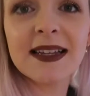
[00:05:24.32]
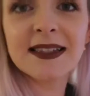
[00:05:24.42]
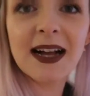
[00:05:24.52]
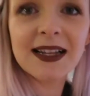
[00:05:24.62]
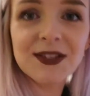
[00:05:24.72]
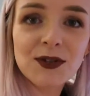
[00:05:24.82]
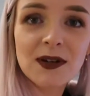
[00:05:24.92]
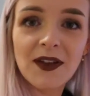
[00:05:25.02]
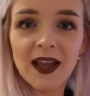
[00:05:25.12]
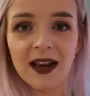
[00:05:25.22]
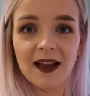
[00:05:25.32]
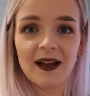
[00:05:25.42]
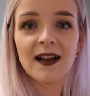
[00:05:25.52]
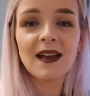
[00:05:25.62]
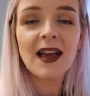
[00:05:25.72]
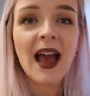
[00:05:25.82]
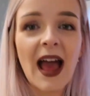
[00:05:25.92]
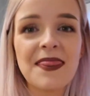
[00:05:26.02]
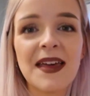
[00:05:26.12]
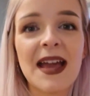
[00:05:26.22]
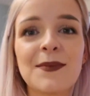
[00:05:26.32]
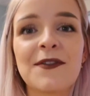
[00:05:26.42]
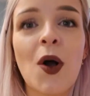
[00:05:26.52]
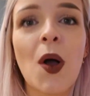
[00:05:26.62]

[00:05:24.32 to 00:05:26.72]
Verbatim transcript: is that sort of area and then we've